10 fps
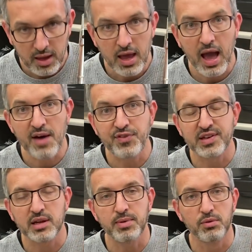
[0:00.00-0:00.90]
F is
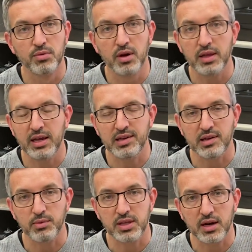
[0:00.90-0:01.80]
gonna be really easy.
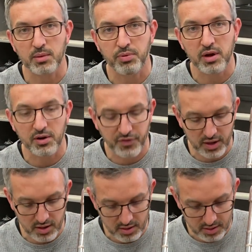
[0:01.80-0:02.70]
We take our pointer
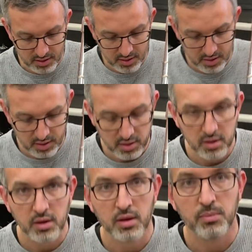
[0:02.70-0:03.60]
finger,
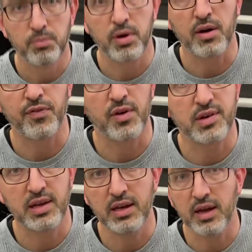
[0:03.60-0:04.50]
put our
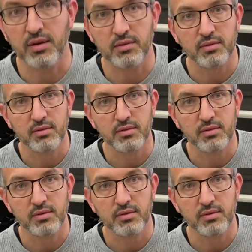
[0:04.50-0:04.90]
first key down.